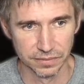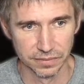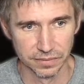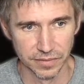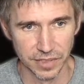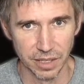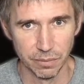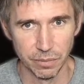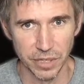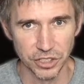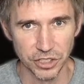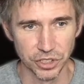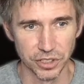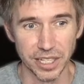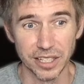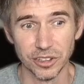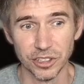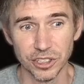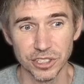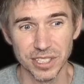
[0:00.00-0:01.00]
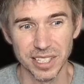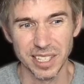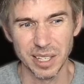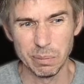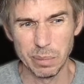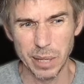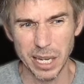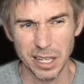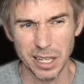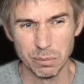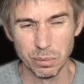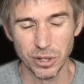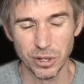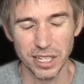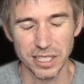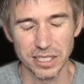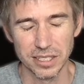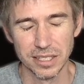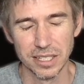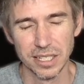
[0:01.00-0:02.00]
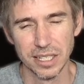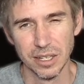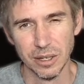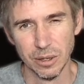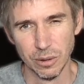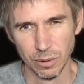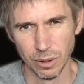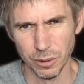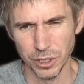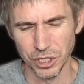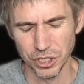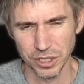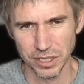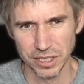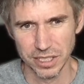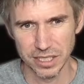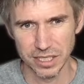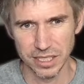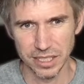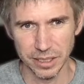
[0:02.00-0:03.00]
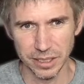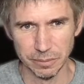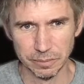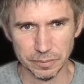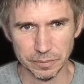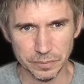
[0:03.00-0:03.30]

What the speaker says: and make sure that looks like a pad pressed. What we should see,